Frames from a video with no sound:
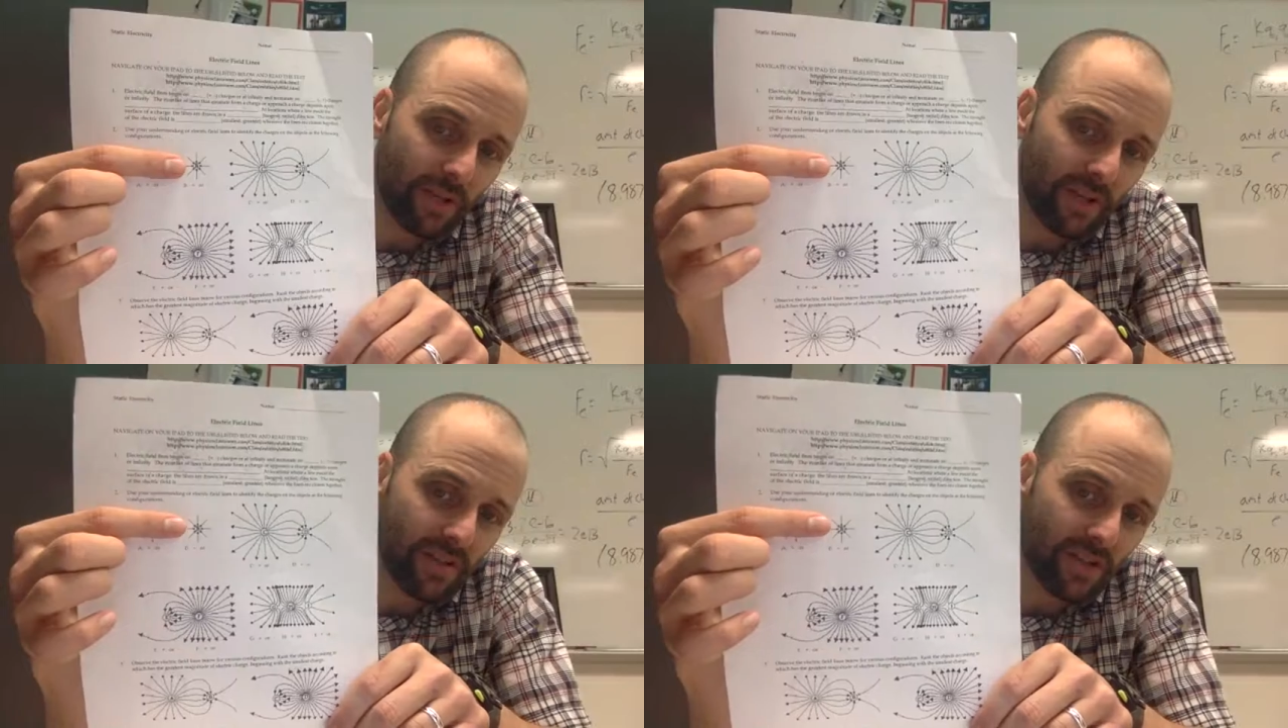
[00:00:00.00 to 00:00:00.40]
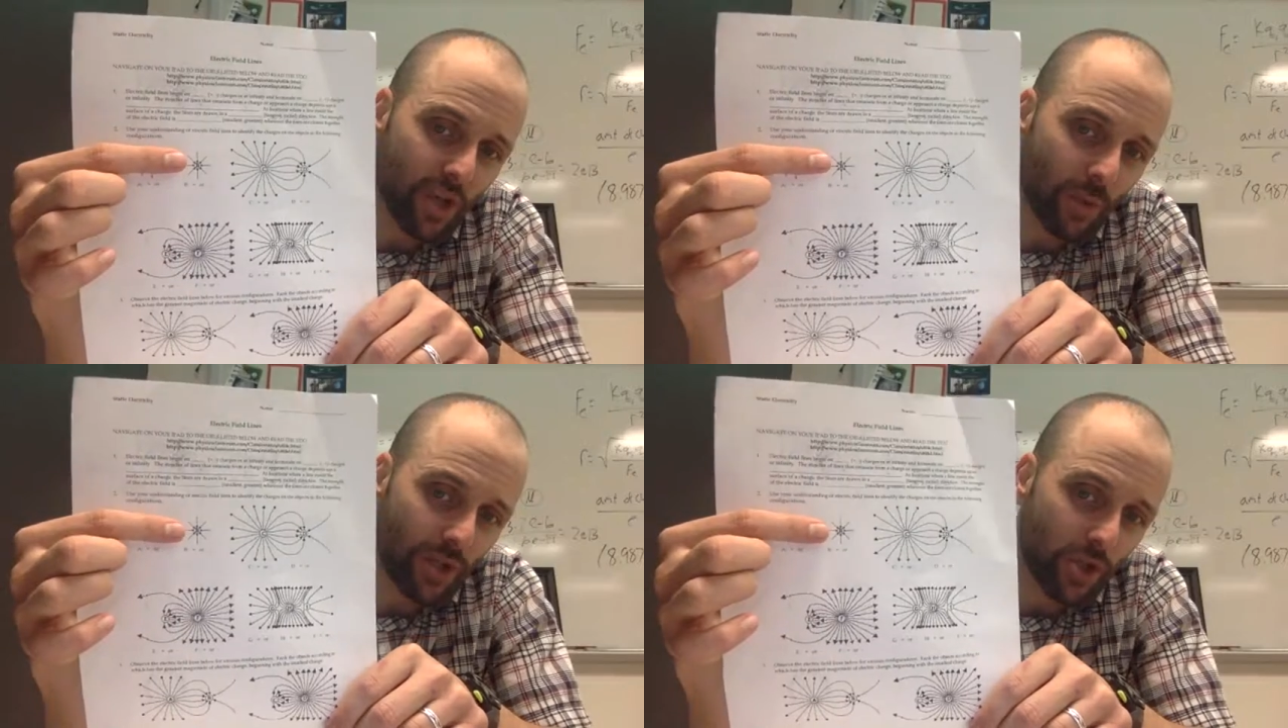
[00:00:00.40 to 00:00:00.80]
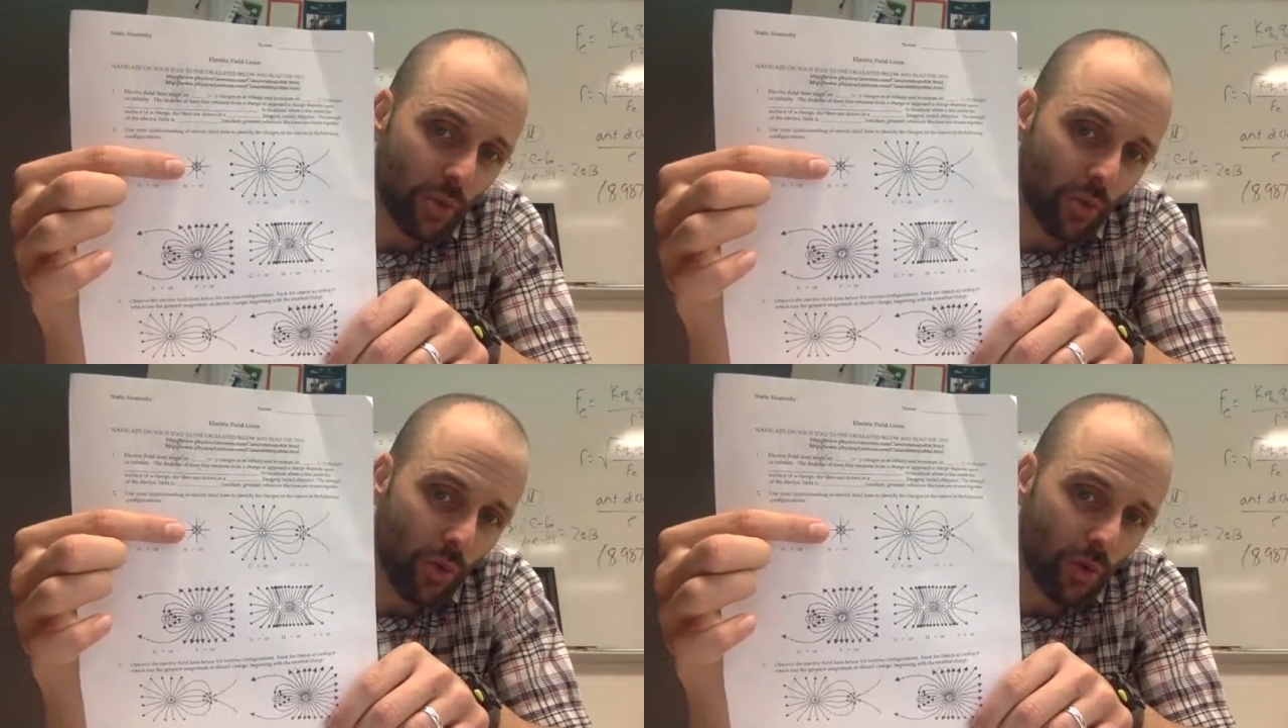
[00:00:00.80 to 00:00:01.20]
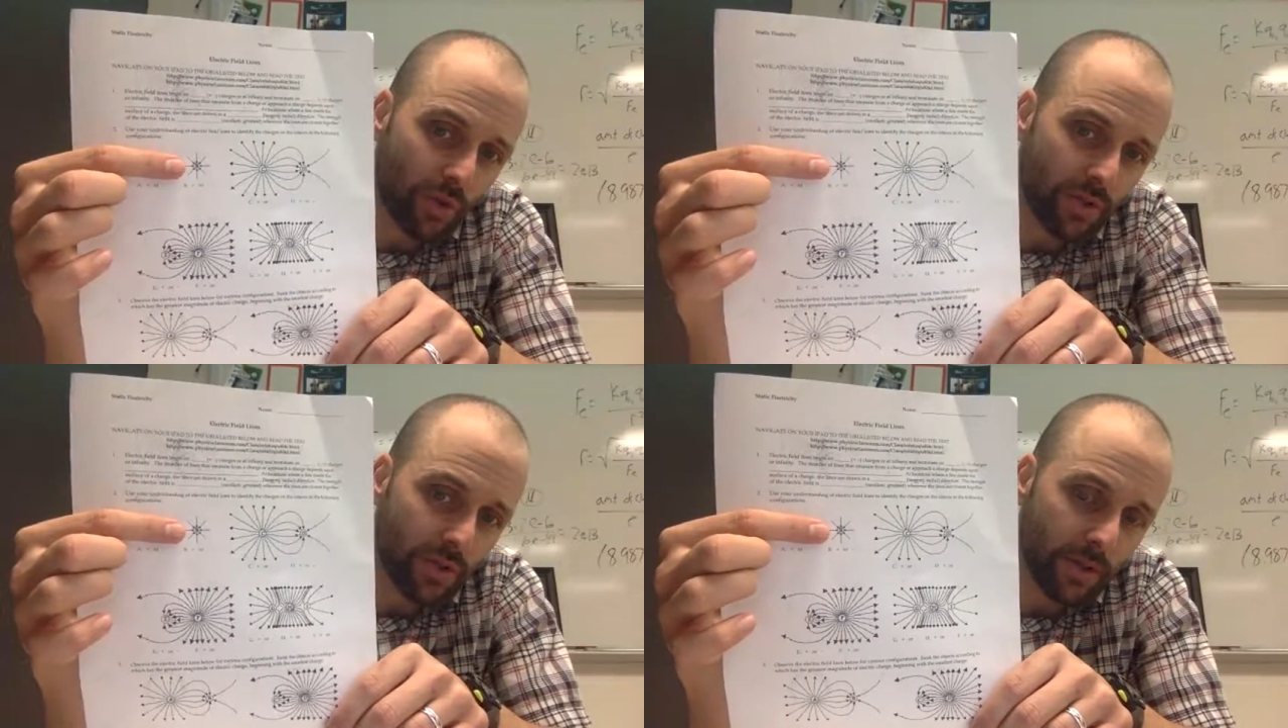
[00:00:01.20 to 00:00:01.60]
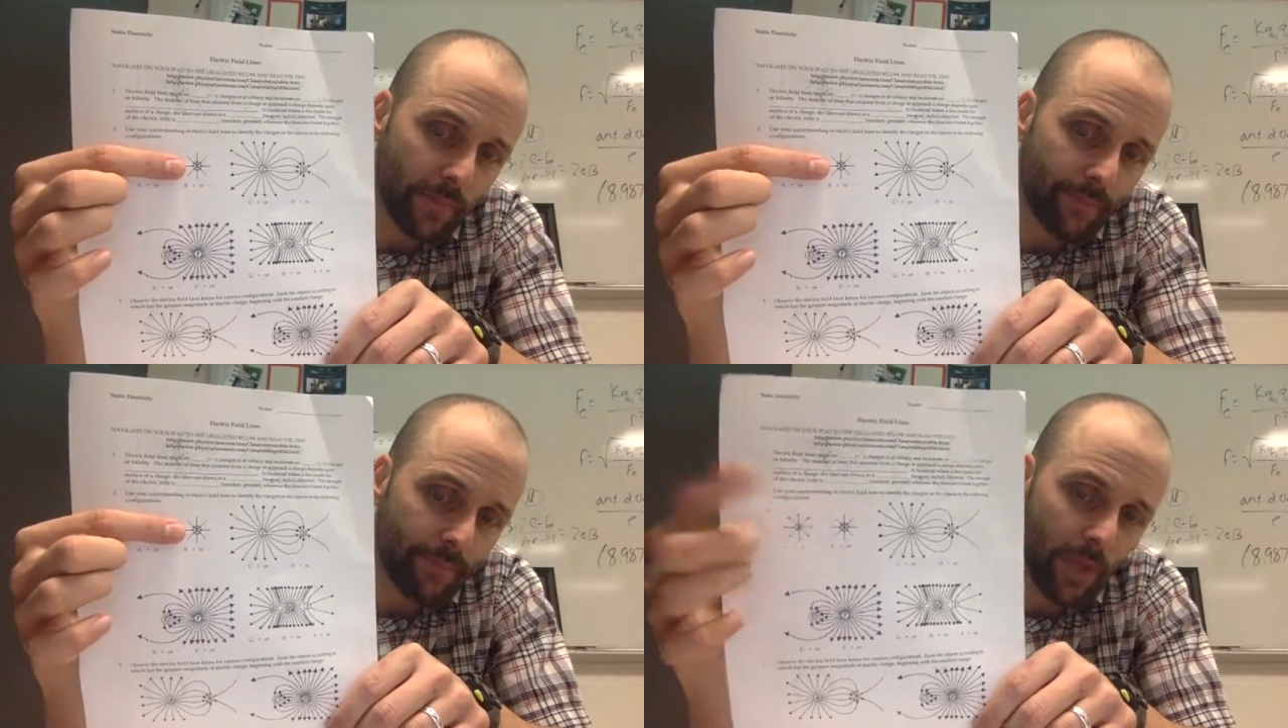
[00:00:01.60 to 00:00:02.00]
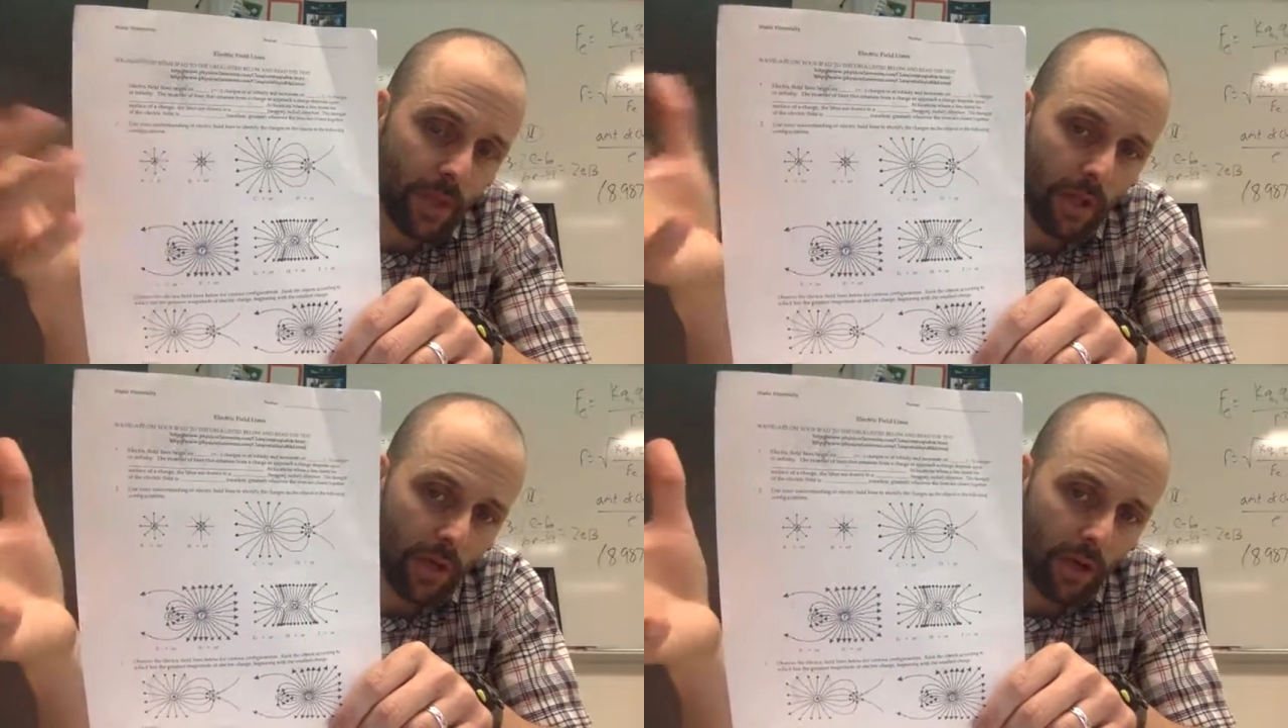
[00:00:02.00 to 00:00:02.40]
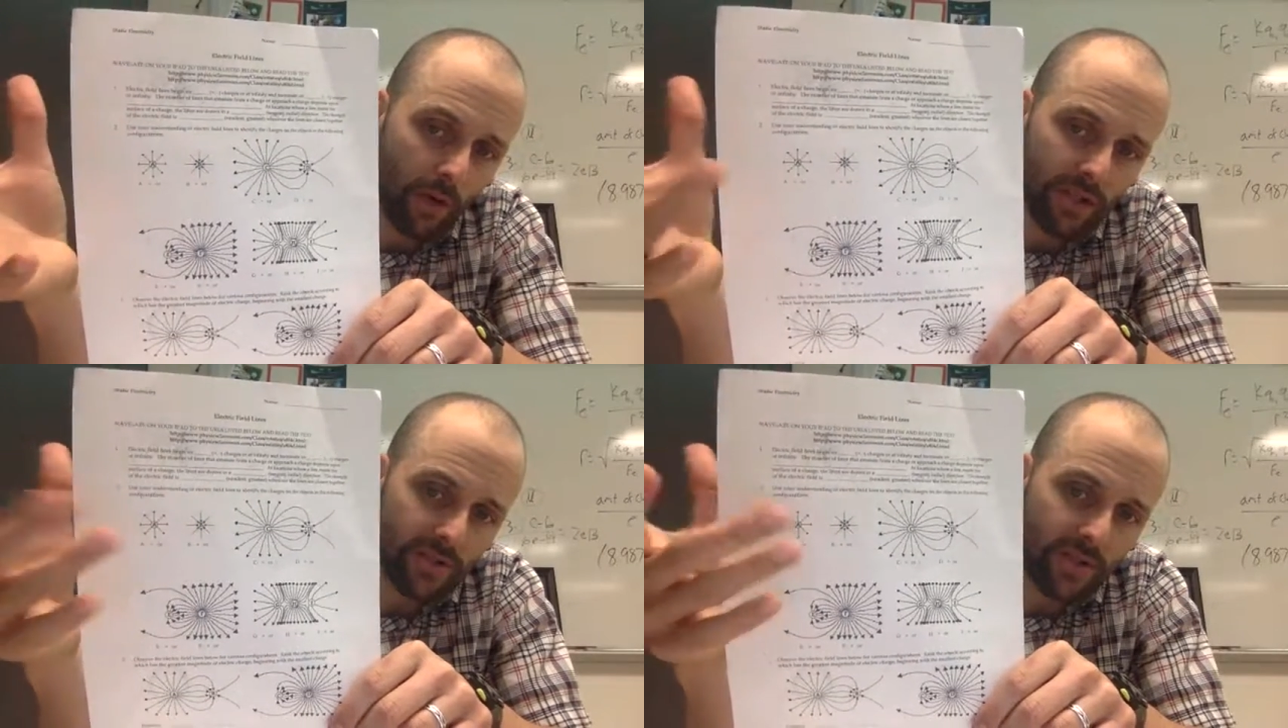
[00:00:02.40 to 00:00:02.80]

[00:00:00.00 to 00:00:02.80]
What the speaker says: because it's going towards. All right,